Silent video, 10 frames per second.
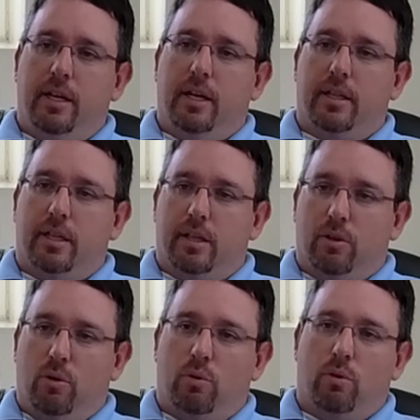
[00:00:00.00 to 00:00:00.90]
at the
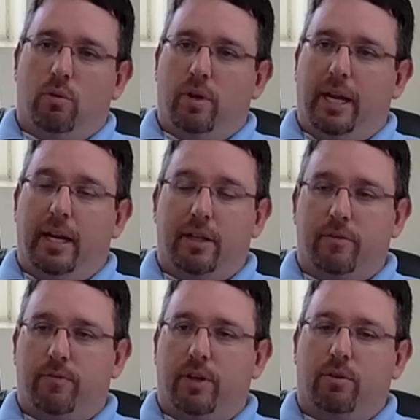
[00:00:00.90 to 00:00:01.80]
local, and at the
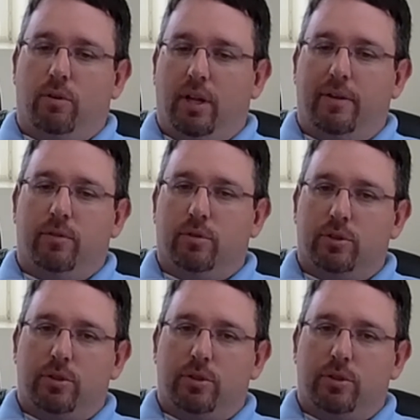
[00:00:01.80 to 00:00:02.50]
federal levels.